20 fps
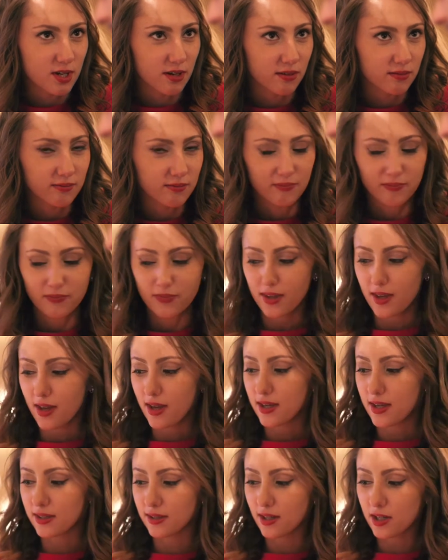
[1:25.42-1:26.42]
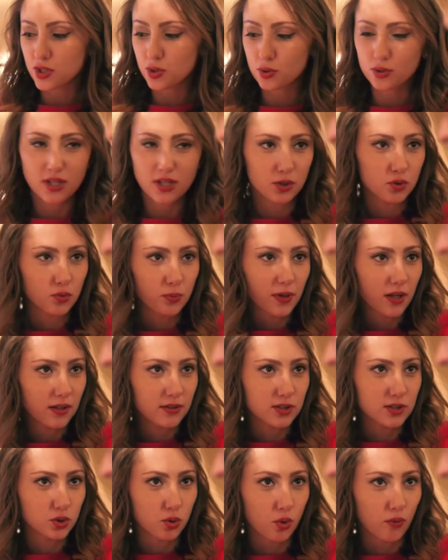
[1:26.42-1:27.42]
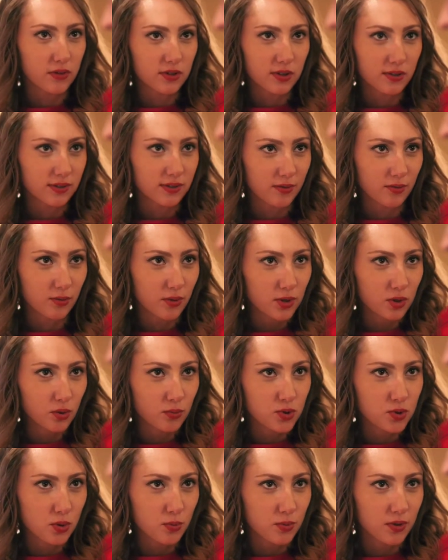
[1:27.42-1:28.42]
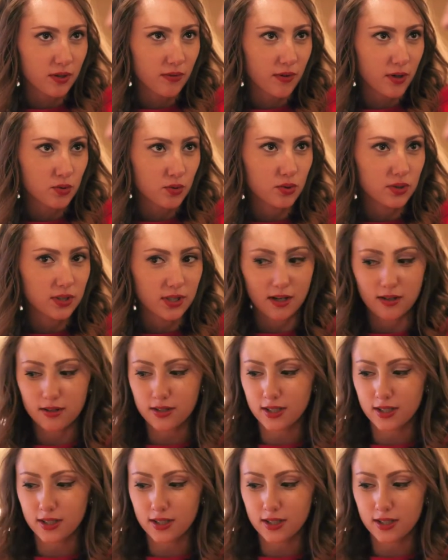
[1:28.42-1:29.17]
So start looking at conversations like you're playing catch.